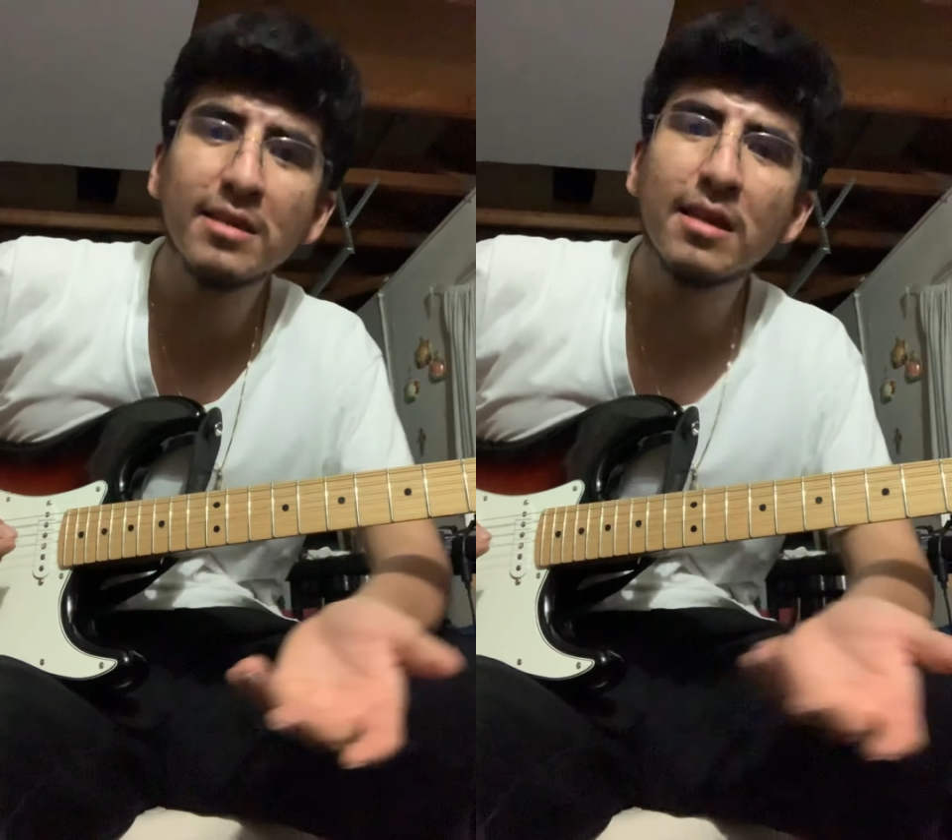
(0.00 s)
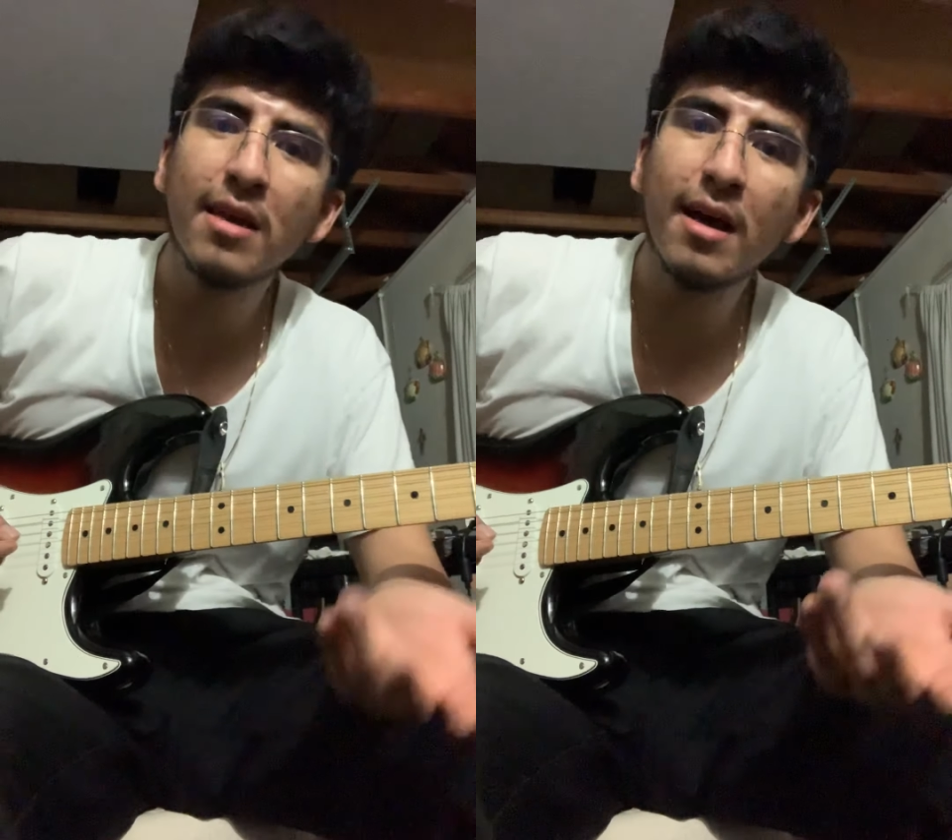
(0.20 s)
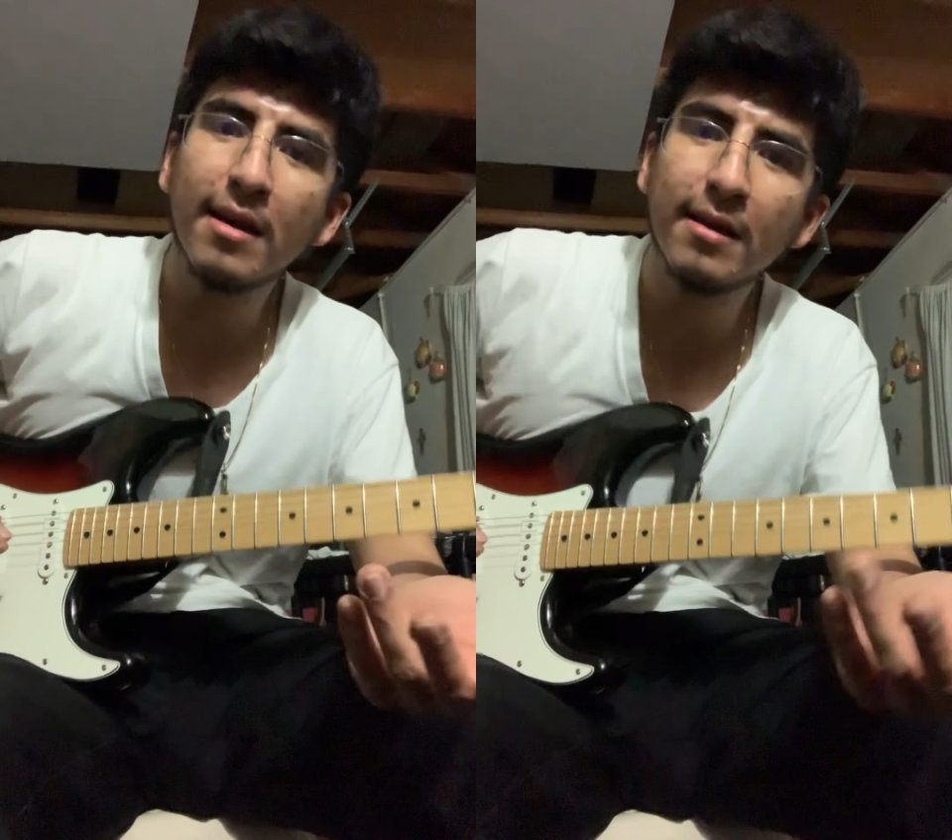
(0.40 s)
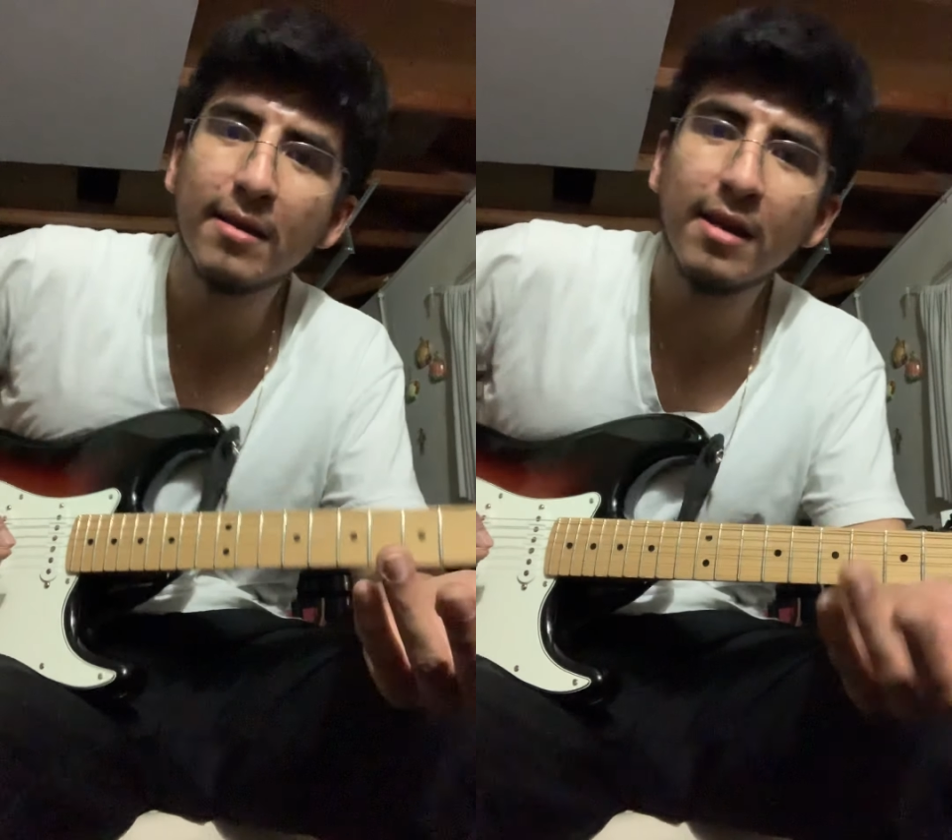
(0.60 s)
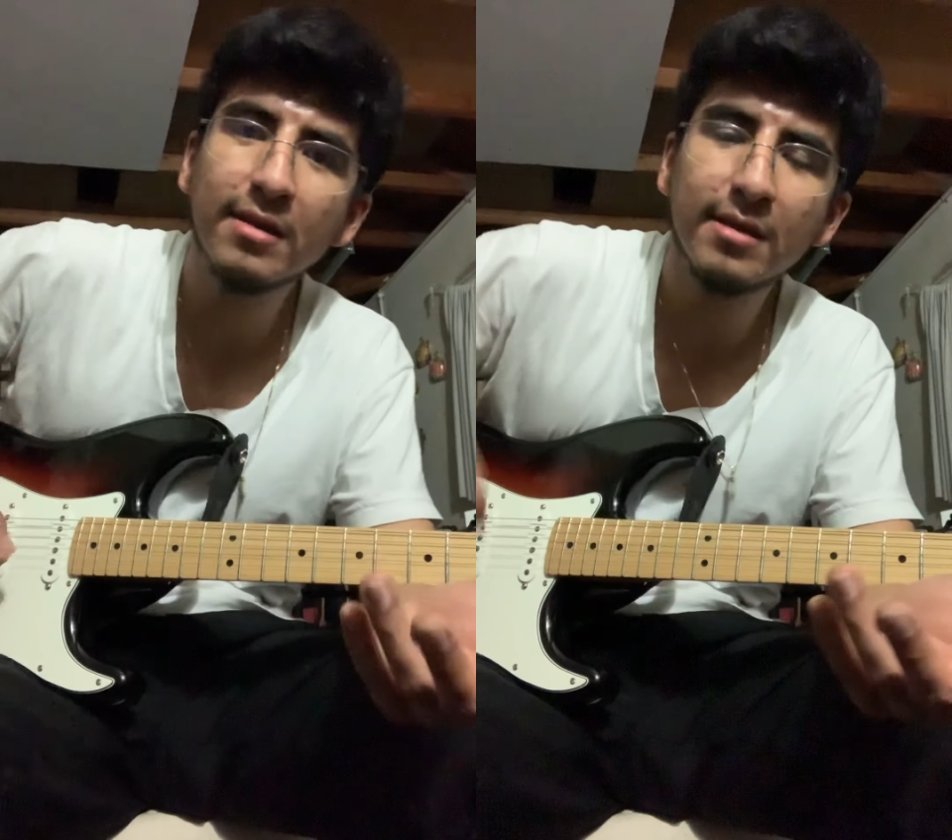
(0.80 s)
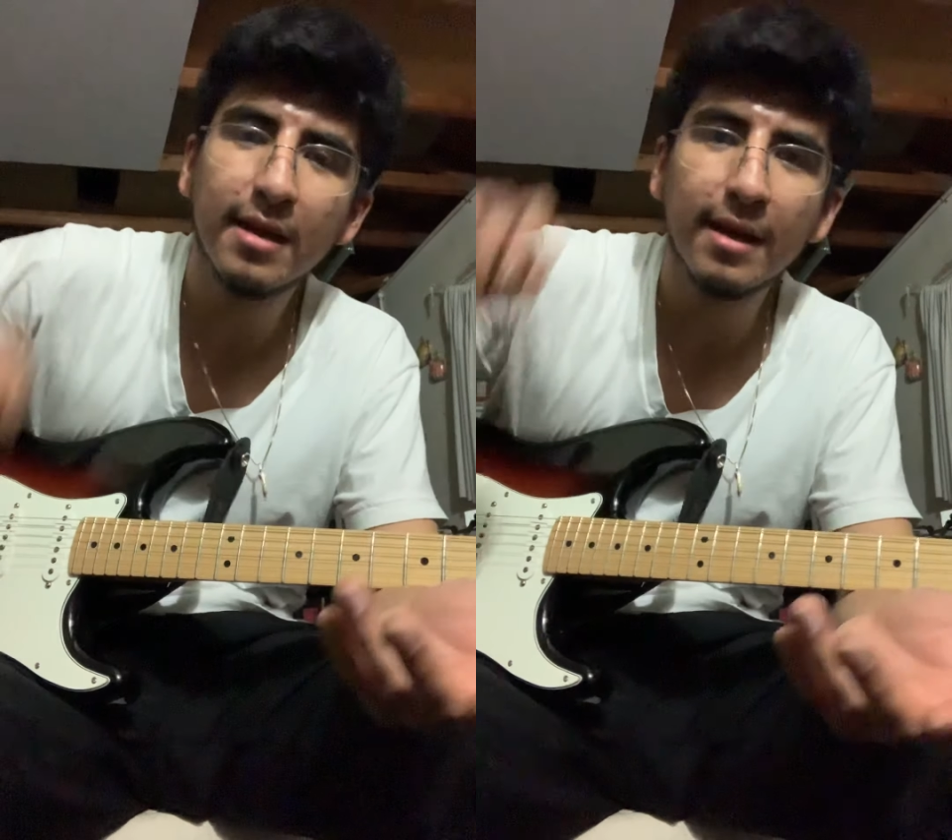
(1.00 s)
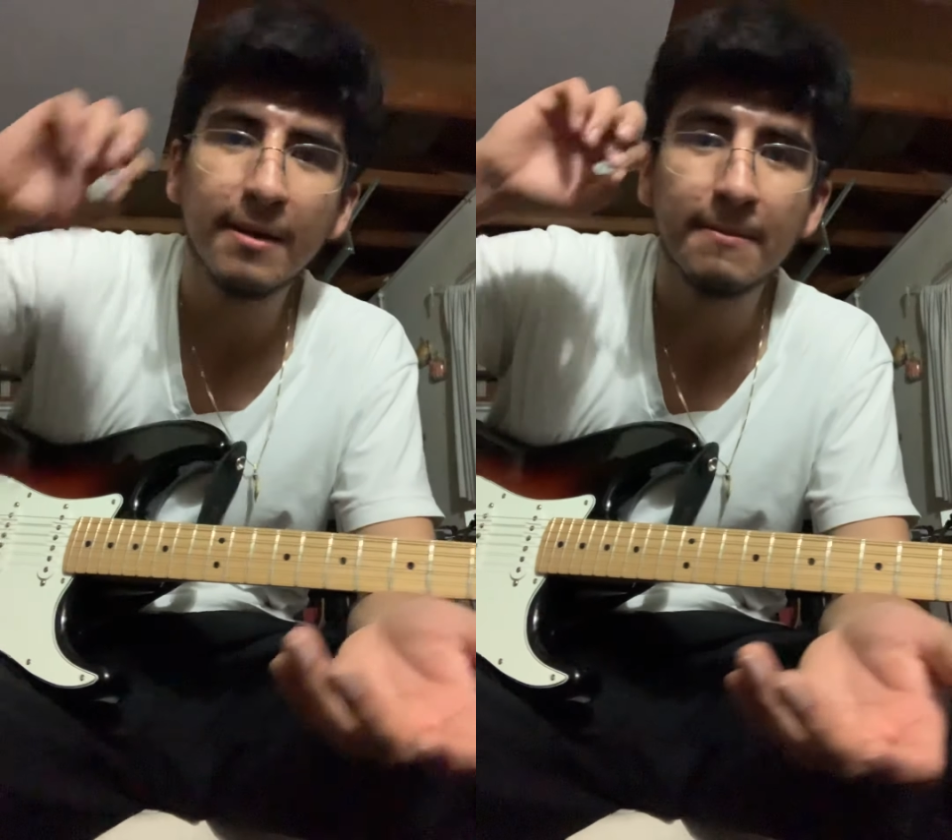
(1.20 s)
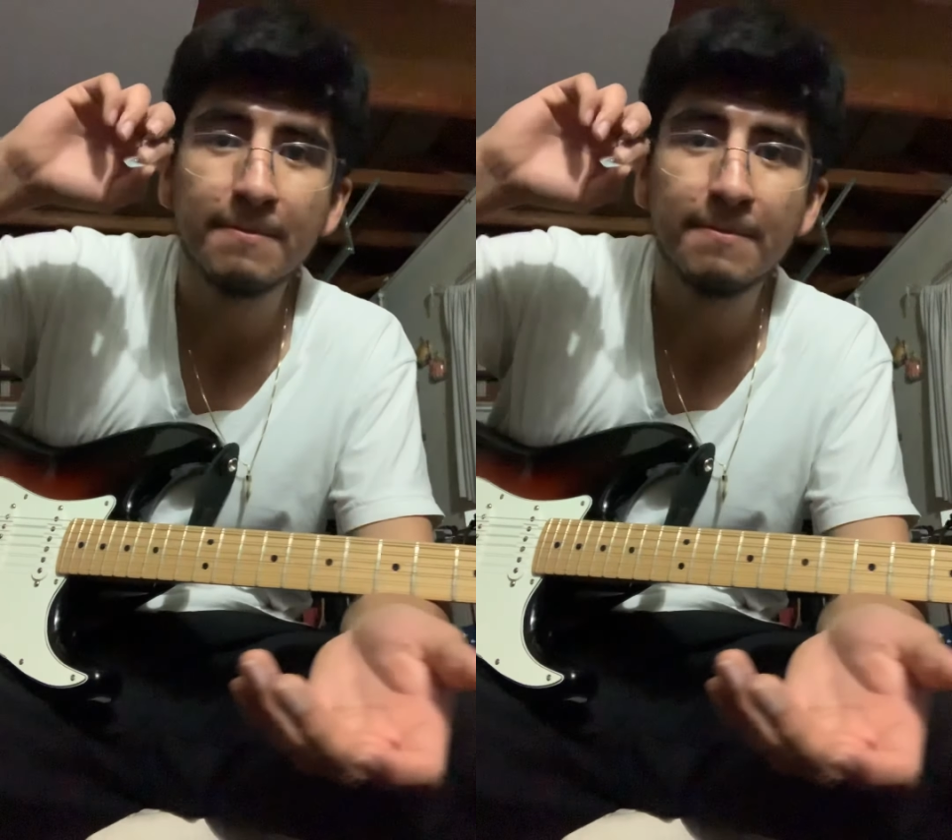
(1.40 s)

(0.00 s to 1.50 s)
like that, things like